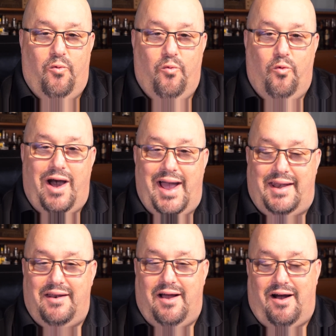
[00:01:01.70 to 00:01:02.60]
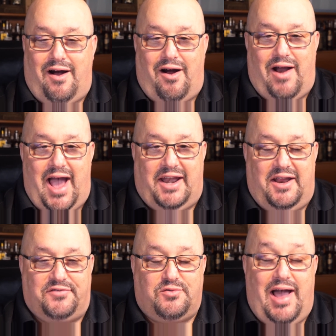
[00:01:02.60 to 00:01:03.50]
What are
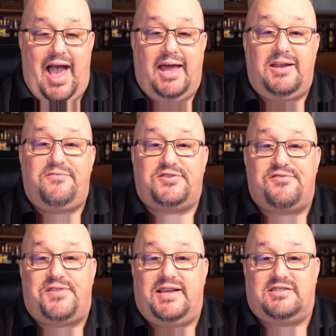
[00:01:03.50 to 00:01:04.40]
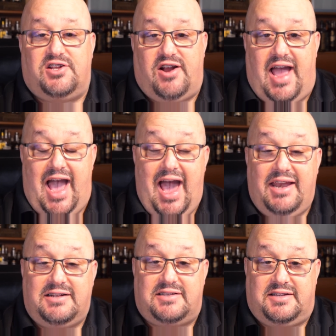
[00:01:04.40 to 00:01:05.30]
additives? Well, additives are things that are
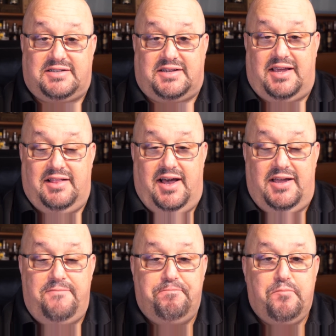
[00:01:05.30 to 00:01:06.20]
added to the tequila